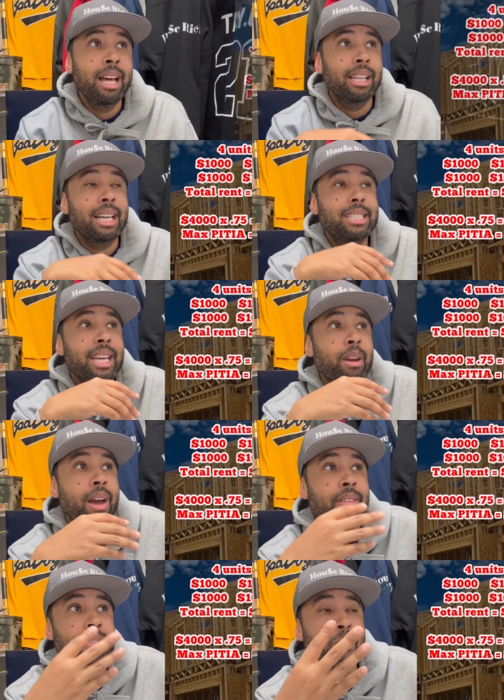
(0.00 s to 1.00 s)
Let's say you
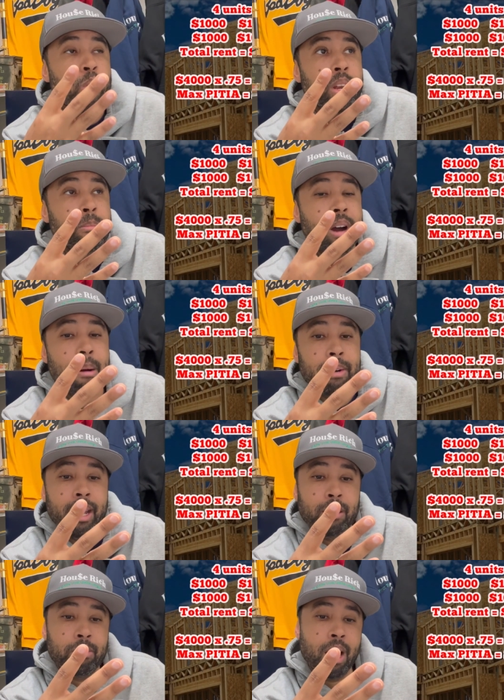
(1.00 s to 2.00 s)
have a 4-unit property
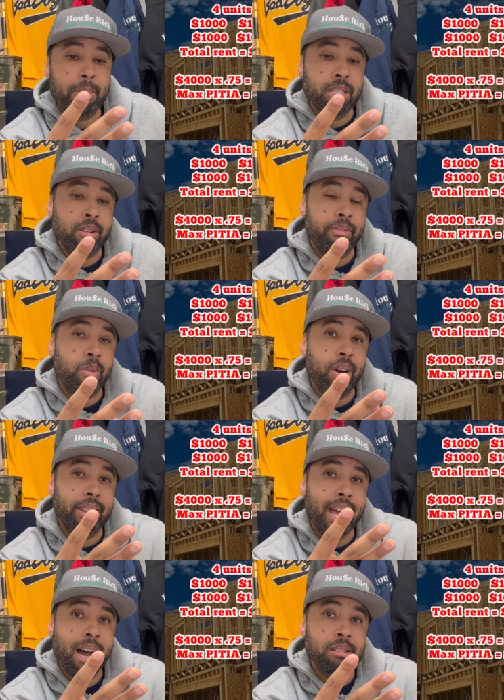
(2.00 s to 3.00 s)
and the property's rent for
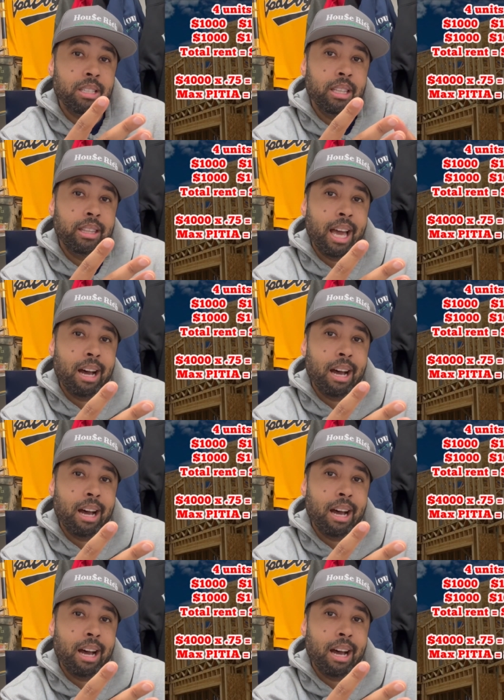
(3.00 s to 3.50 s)
$1,000.